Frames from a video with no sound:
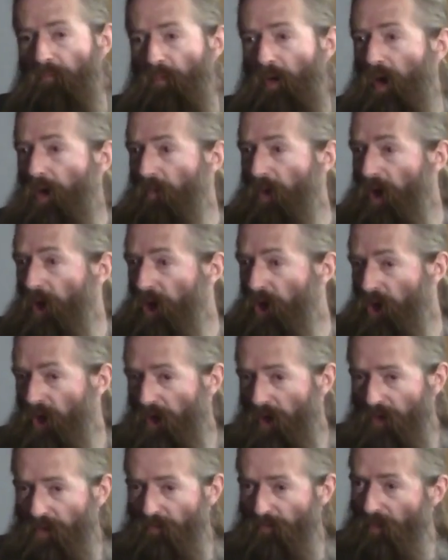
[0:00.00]
very much
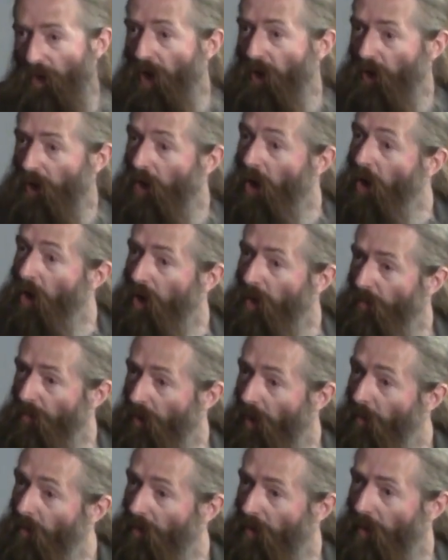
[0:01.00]
a divide and conquer
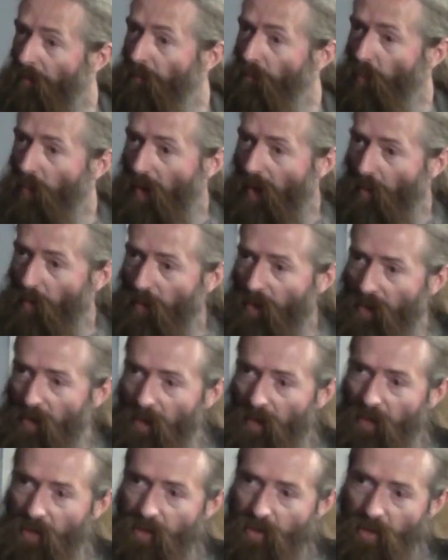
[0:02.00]
problem where we
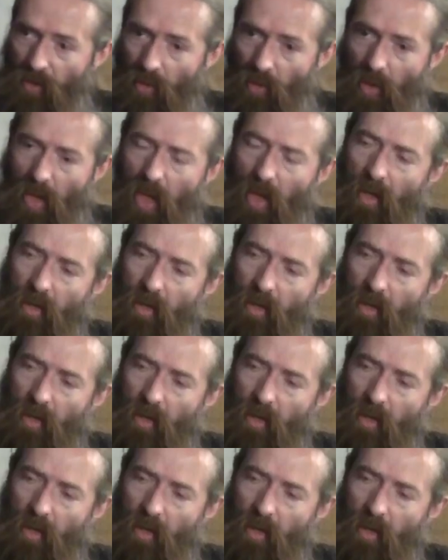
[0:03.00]
need to